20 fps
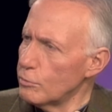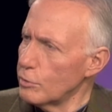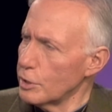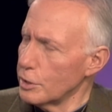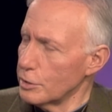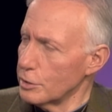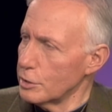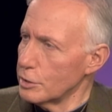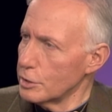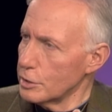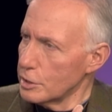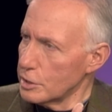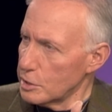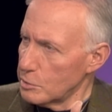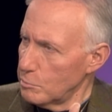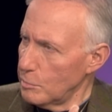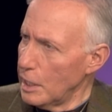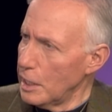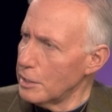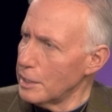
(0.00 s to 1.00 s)
were
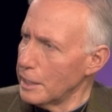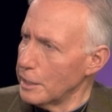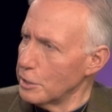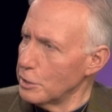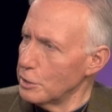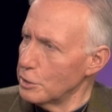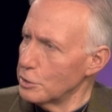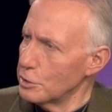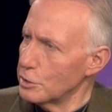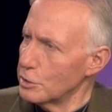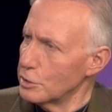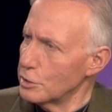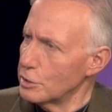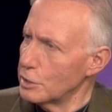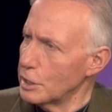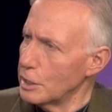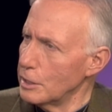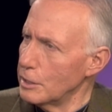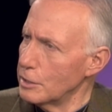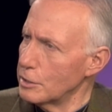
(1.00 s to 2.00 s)
smelling
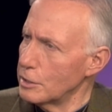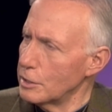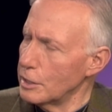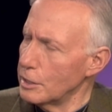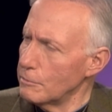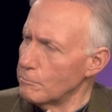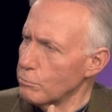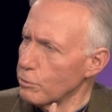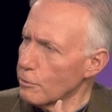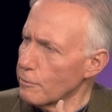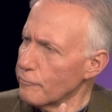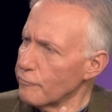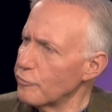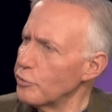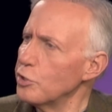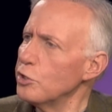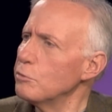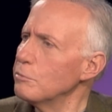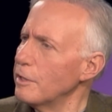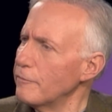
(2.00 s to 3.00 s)
the
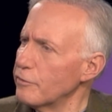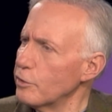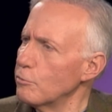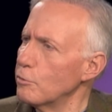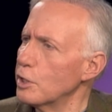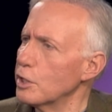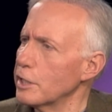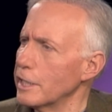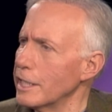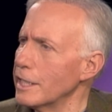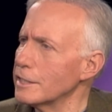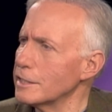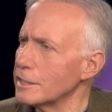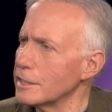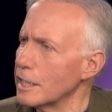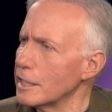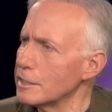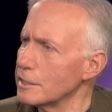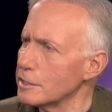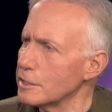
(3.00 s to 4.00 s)
perfume, if you will, the
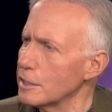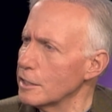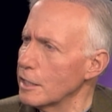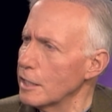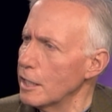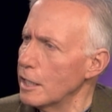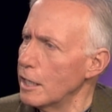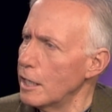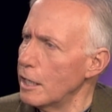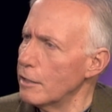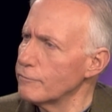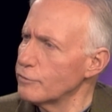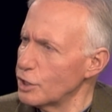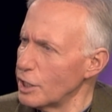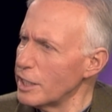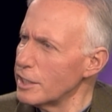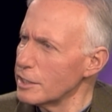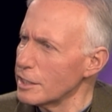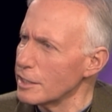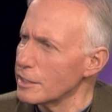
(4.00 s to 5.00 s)
incense of
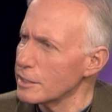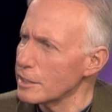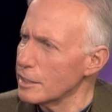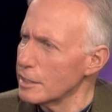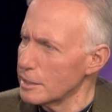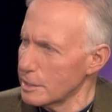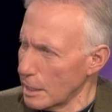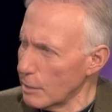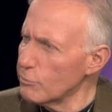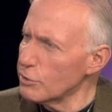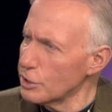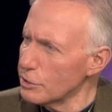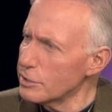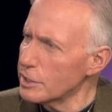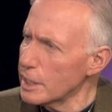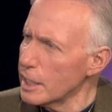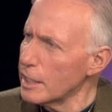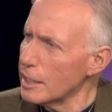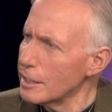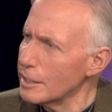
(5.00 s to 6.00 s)
Jesus. Yes. Is that what you're
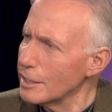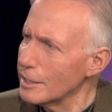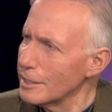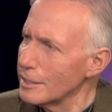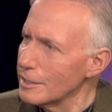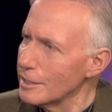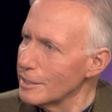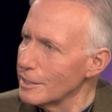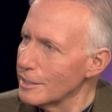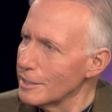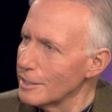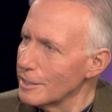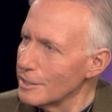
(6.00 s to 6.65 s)
saying? Yes.